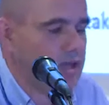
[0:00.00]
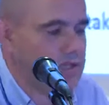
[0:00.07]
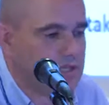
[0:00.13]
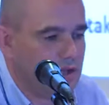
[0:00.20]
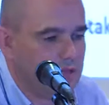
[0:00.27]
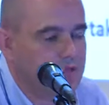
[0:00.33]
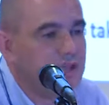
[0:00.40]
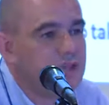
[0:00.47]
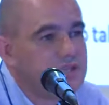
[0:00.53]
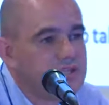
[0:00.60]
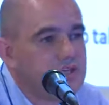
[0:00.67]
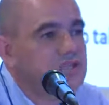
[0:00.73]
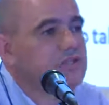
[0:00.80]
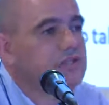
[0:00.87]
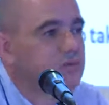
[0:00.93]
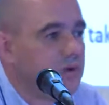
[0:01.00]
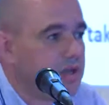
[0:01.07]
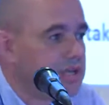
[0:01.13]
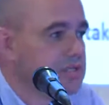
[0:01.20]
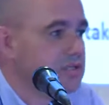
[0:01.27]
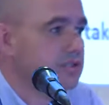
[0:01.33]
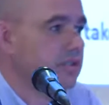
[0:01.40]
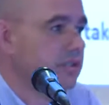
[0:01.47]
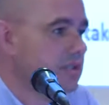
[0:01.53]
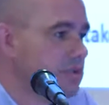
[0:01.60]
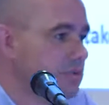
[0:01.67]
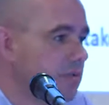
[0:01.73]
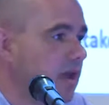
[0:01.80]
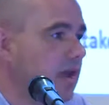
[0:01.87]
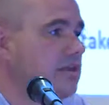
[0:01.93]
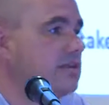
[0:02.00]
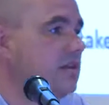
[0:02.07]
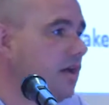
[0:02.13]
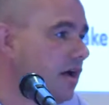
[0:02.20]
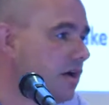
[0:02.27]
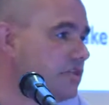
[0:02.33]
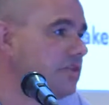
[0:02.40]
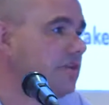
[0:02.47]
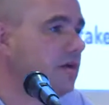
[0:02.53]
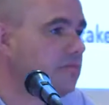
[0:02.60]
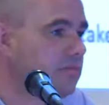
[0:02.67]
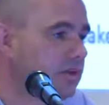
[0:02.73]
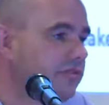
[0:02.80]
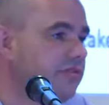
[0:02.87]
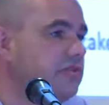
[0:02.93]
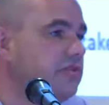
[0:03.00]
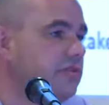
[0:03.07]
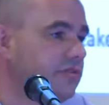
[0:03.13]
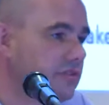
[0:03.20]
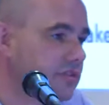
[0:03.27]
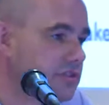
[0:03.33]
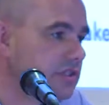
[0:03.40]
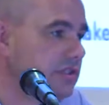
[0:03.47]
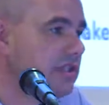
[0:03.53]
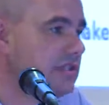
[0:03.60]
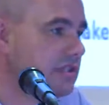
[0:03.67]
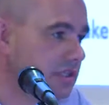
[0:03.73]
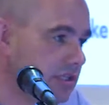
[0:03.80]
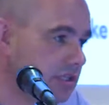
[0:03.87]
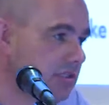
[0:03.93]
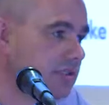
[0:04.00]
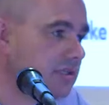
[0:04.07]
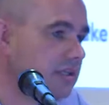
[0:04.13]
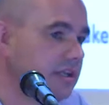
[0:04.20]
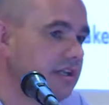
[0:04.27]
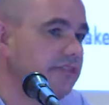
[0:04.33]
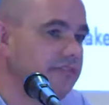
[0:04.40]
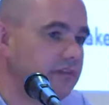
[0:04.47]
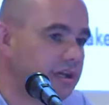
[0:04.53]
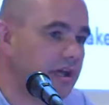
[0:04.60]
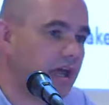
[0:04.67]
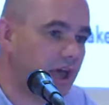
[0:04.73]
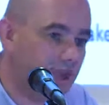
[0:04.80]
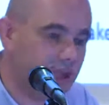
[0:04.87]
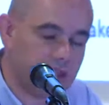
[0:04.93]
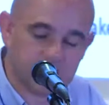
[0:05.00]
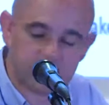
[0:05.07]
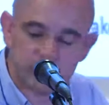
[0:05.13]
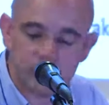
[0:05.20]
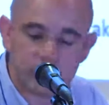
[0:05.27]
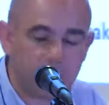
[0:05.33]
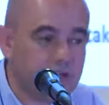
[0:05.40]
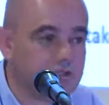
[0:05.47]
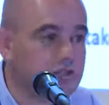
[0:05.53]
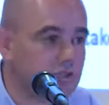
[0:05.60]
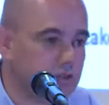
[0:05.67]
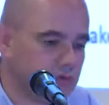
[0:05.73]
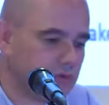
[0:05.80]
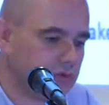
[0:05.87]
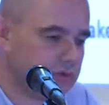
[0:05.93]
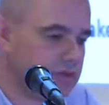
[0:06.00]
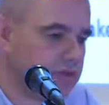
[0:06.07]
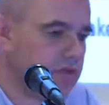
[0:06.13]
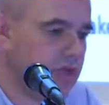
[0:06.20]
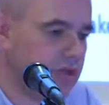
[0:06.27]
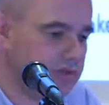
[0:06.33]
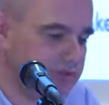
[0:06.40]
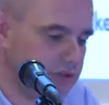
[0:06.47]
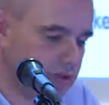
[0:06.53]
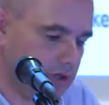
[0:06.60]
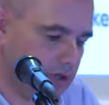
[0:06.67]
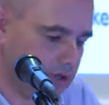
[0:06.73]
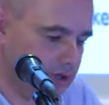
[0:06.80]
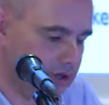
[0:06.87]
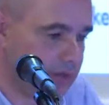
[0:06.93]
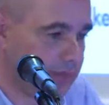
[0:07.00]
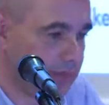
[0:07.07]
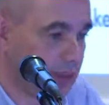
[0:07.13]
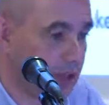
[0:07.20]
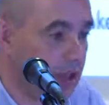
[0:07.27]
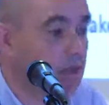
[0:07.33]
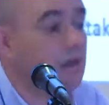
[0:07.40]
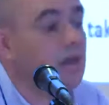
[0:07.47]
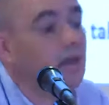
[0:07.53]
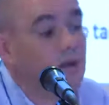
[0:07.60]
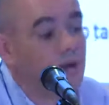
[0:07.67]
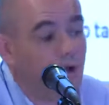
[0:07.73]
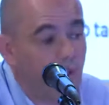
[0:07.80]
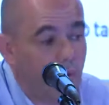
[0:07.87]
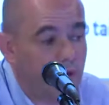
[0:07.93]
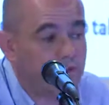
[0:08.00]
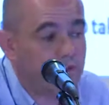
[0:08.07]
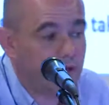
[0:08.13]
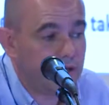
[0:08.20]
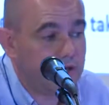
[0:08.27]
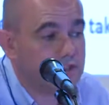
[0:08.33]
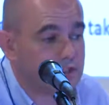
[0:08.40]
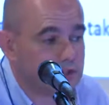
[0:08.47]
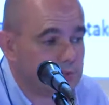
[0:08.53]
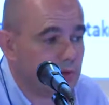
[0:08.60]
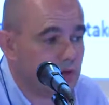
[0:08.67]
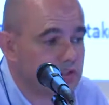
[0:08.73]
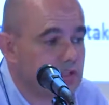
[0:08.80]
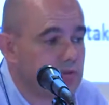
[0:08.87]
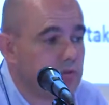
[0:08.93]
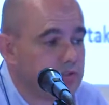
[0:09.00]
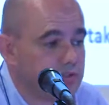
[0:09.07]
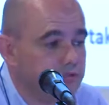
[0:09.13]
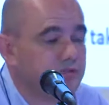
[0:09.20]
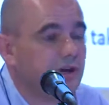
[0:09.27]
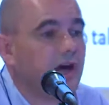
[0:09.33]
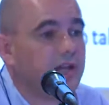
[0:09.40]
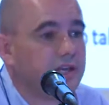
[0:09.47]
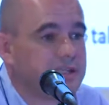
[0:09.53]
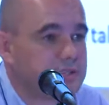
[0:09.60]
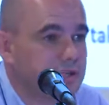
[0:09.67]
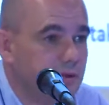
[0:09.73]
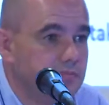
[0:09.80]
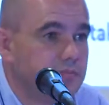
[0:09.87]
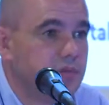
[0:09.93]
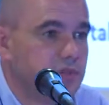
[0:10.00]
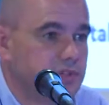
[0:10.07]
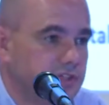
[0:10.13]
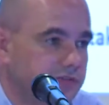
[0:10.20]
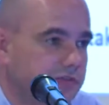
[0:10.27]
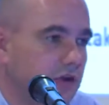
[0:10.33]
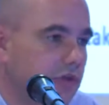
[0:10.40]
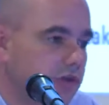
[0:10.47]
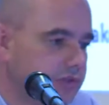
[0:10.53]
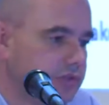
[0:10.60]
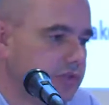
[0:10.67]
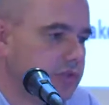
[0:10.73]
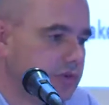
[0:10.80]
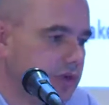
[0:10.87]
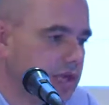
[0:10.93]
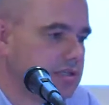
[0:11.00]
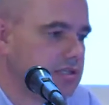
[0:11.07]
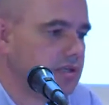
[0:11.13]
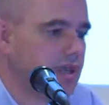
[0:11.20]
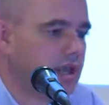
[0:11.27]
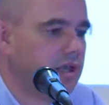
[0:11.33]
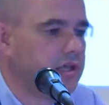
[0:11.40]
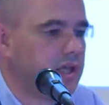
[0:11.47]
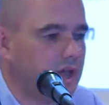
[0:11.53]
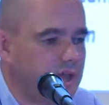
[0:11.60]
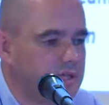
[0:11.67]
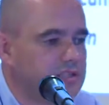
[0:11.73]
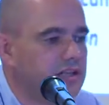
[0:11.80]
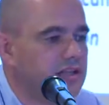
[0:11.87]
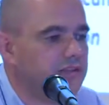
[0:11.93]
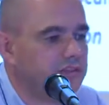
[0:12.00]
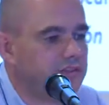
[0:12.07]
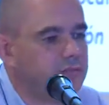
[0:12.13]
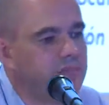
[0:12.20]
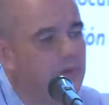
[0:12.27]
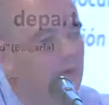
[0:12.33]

So this is the reason that explains the large number of universities in Italy delivering LIS education according to the IFLA guide. However, it's possible to find examples of other degrees in LIS delivered